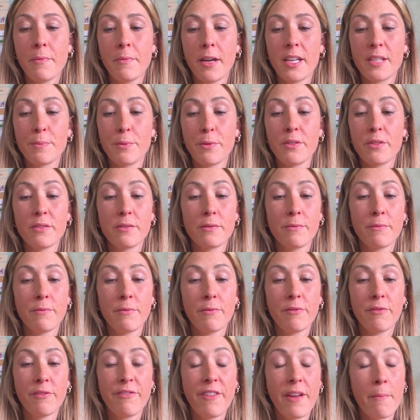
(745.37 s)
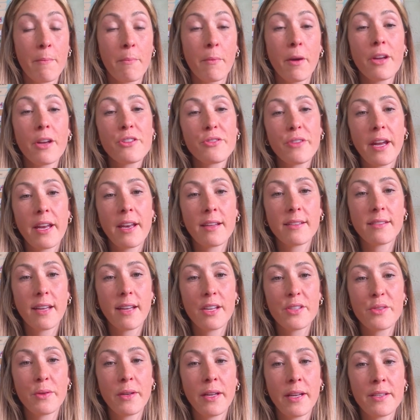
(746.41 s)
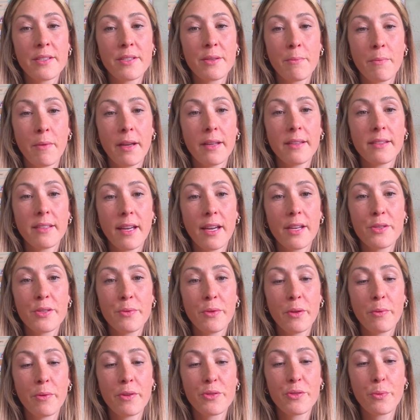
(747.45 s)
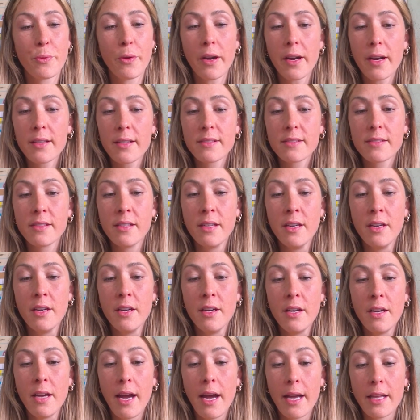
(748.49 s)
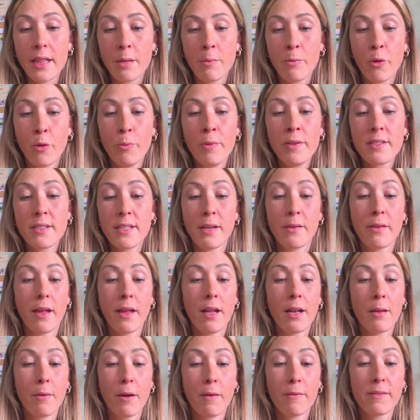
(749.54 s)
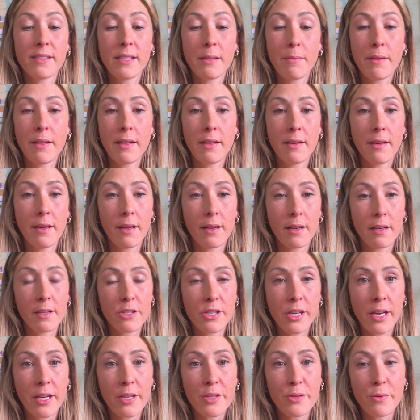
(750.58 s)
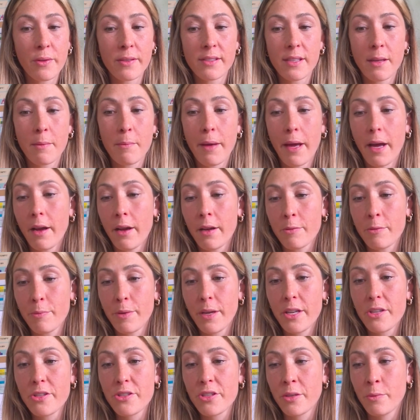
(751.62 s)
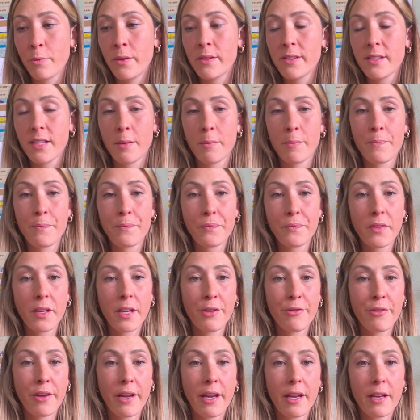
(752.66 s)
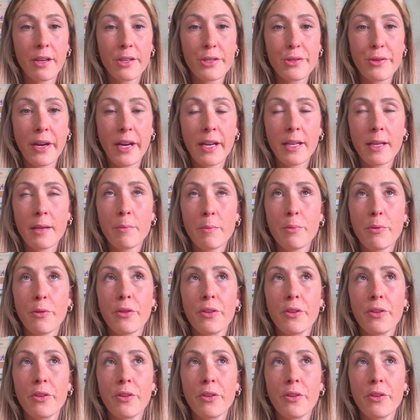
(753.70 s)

I suppose, fit my training schedule into my schedule, which works at the moment. Now that'll obviously it'll change once I'm back on pitch and once I'm in regular training.